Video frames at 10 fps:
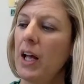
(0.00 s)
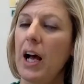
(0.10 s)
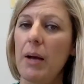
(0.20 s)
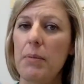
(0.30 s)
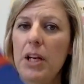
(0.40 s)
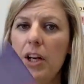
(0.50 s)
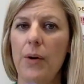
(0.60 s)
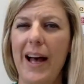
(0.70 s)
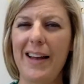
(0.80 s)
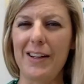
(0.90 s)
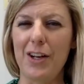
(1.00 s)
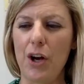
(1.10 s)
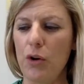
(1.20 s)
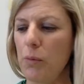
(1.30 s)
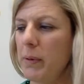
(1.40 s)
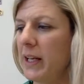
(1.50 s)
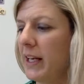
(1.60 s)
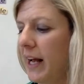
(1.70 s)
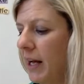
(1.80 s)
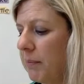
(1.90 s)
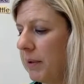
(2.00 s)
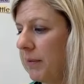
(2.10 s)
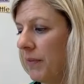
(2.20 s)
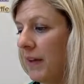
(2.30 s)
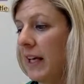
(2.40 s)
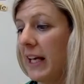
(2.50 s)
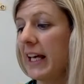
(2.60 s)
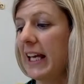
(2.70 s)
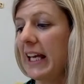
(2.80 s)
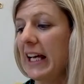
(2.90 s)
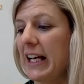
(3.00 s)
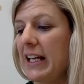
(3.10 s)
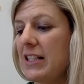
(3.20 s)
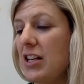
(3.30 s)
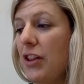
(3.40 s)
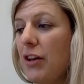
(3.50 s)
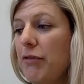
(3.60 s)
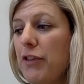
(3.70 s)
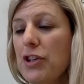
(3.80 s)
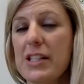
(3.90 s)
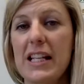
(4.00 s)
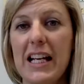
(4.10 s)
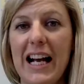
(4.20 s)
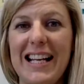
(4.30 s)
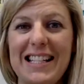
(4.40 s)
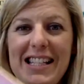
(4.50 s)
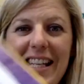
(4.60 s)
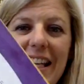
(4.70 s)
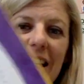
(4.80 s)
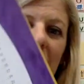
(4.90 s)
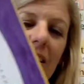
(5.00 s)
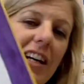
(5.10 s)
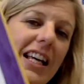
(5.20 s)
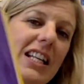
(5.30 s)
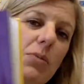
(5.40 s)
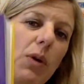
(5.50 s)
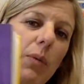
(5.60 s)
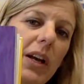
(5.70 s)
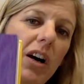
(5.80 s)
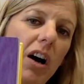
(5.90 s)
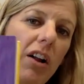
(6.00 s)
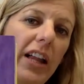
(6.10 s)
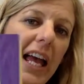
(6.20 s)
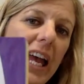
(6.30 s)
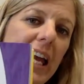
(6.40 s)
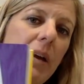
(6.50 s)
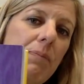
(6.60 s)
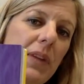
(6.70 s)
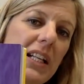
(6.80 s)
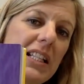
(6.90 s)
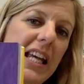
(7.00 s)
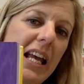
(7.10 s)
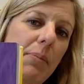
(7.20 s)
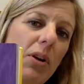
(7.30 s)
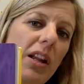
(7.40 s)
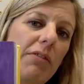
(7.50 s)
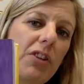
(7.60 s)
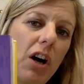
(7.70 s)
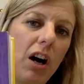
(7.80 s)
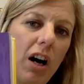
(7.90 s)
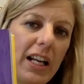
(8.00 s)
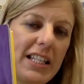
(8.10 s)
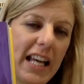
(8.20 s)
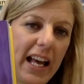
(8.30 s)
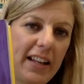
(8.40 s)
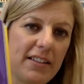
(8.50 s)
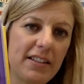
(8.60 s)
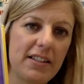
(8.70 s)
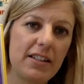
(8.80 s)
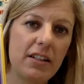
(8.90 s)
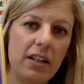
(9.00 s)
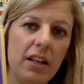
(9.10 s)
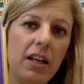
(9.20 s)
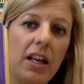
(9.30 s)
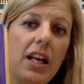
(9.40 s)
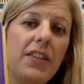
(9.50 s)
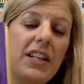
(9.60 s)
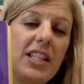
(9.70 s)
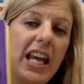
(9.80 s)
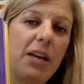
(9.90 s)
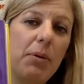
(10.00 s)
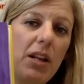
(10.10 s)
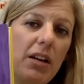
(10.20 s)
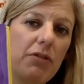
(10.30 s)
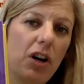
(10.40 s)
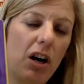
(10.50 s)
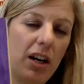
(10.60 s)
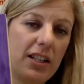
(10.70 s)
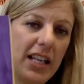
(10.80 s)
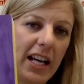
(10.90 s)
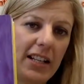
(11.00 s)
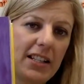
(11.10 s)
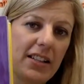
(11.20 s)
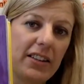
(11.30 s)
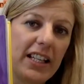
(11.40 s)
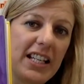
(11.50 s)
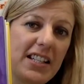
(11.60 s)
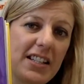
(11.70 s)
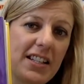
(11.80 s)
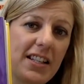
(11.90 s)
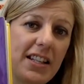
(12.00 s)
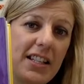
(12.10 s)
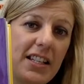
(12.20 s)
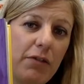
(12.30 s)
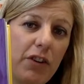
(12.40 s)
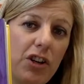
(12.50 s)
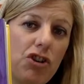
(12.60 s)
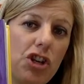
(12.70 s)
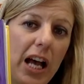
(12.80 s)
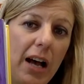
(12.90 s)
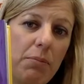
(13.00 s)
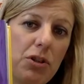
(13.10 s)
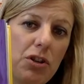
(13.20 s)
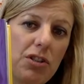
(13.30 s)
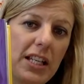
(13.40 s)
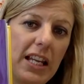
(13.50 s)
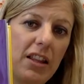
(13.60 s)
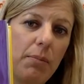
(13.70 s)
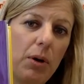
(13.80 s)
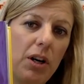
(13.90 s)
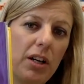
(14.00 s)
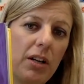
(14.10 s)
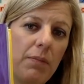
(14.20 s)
I'm going to go ahead and open it up. And the first thing I see here is what we call a table of contents. The table of contents lists the different chapters in the book,